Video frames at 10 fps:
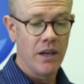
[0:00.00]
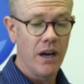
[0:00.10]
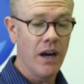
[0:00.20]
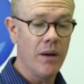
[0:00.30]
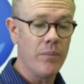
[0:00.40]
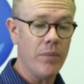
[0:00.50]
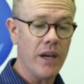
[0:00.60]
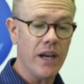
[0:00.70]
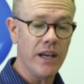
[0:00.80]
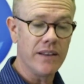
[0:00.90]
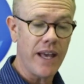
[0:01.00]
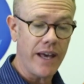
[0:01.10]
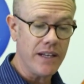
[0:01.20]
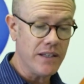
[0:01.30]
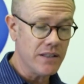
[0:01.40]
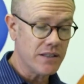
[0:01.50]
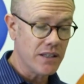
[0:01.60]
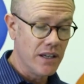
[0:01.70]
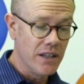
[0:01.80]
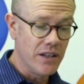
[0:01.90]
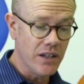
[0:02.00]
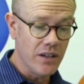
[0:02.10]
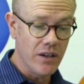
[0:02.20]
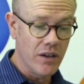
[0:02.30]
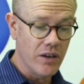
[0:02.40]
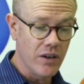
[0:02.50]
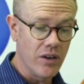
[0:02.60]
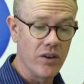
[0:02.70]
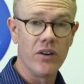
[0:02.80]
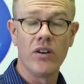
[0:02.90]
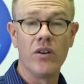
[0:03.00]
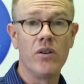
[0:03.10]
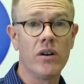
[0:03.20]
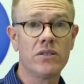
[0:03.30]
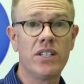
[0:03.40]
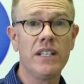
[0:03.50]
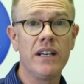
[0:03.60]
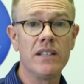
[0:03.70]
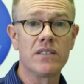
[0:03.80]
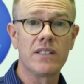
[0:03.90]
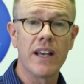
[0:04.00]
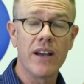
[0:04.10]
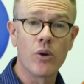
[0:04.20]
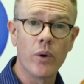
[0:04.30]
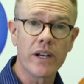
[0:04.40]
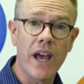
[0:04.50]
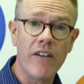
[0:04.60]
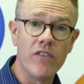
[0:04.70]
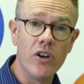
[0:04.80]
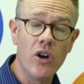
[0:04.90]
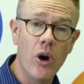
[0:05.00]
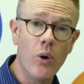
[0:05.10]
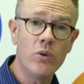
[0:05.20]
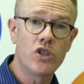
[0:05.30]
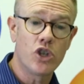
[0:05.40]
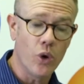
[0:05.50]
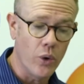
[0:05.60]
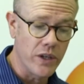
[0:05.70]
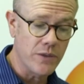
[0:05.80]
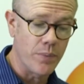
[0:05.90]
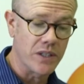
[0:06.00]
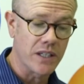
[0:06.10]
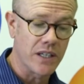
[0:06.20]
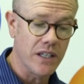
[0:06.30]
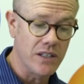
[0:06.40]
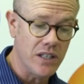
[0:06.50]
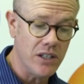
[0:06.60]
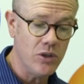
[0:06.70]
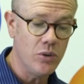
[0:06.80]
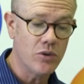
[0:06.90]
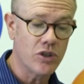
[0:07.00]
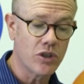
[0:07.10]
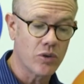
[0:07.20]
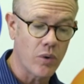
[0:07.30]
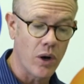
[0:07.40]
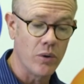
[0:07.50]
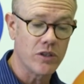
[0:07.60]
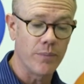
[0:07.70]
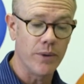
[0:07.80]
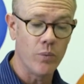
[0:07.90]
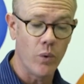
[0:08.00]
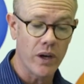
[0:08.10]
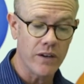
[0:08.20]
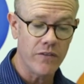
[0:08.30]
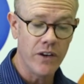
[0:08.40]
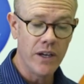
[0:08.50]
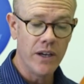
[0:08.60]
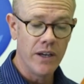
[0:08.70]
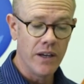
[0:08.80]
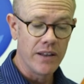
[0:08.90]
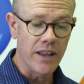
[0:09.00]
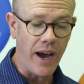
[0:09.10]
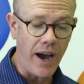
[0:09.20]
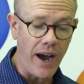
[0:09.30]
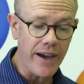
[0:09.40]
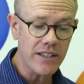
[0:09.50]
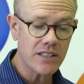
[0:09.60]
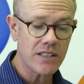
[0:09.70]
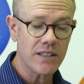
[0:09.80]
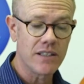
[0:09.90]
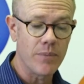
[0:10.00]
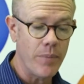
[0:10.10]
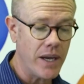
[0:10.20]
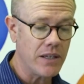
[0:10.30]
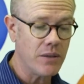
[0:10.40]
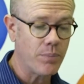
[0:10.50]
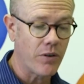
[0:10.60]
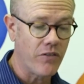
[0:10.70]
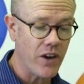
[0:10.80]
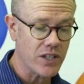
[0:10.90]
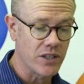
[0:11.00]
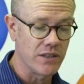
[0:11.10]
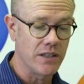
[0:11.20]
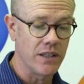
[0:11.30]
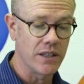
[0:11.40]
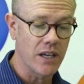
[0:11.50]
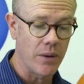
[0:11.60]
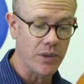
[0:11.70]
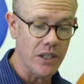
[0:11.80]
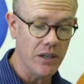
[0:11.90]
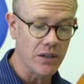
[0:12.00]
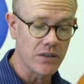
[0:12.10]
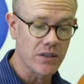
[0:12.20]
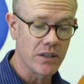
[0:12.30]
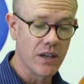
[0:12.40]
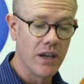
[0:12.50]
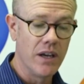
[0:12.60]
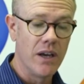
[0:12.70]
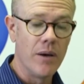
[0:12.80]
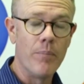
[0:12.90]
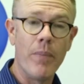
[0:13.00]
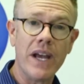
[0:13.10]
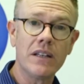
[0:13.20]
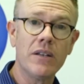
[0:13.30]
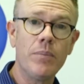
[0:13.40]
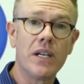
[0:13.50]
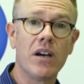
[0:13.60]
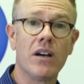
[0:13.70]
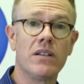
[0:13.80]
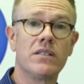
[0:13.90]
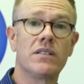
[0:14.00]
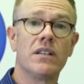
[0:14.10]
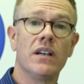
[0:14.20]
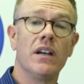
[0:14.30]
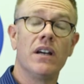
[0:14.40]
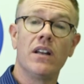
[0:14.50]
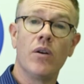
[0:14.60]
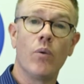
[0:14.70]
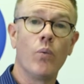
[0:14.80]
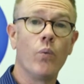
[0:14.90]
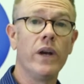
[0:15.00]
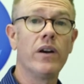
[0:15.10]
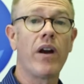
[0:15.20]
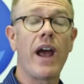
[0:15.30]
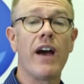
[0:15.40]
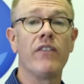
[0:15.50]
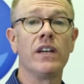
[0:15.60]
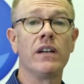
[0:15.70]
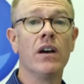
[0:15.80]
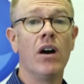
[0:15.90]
And that is that nursing is going to have no choice but to continue to grow to be one of the highest demanded professions in the coming years, mainly because we are having